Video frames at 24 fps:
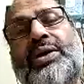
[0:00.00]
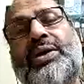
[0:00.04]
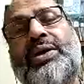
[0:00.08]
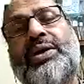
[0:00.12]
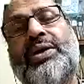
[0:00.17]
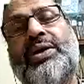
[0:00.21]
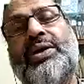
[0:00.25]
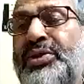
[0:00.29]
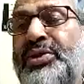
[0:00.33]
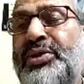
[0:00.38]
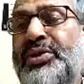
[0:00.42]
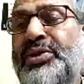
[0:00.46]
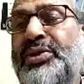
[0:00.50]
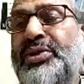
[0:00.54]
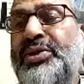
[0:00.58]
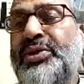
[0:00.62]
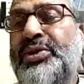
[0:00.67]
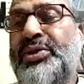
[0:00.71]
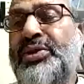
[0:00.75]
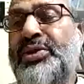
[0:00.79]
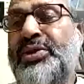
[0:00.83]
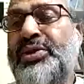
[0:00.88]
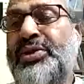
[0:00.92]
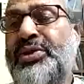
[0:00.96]
Gandhi said
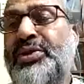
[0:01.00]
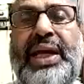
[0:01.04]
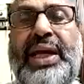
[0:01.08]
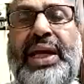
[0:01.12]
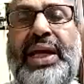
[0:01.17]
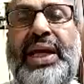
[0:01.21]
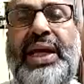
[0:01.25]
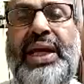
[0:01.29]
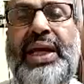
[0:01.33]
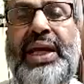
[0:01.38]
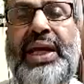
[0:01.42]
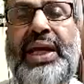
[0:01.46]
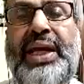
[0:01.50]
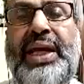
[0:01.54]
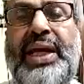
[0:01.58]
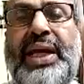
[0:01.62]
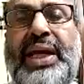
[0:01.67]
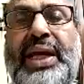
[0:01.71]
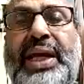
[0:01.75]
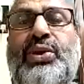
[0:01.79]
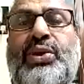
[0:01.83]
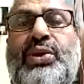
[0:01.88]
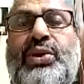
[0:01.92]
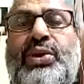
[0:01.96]
that, okay, you do
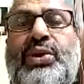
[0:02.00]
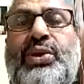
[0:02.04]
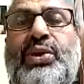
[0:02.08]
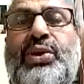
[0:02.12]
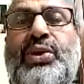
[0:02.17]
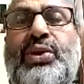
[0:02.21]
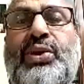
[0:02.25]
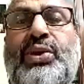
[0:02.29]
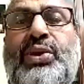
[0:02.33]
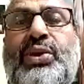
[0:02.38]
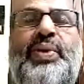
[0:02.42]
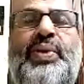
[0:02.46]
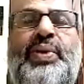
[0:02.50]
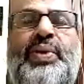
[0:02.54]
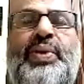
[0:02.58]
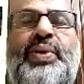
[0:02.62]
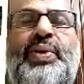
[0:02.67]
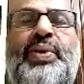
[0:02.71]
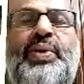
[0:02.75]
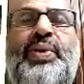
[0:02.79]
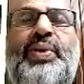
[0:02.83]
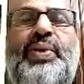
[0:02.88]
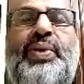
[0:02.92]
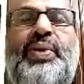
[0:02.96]
one thing, you teach him
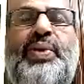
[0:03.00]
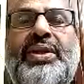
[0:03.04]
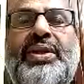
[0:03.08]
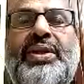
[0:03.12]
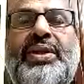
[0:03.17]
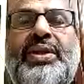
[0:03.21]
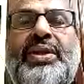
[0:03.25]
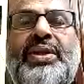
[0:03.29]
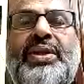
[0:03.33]
spinning.